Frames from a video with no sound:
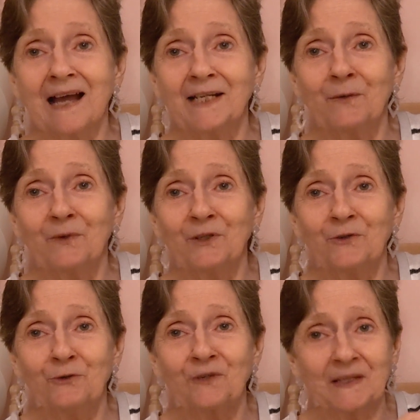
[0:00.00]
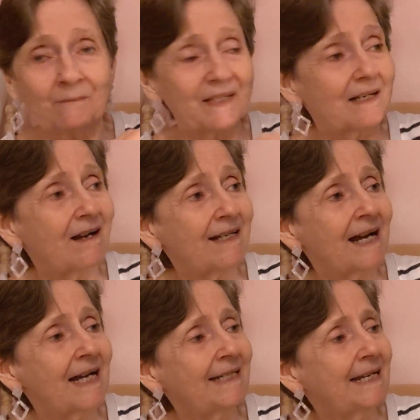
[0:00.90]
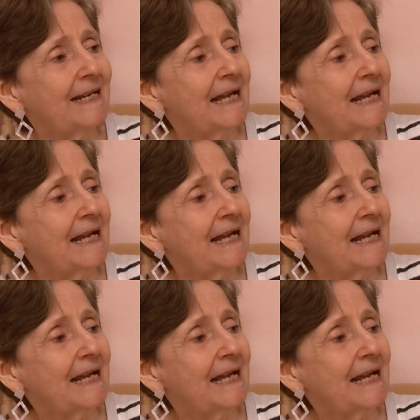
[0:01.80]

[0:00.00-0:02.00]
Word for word: on it when you use them to cut on.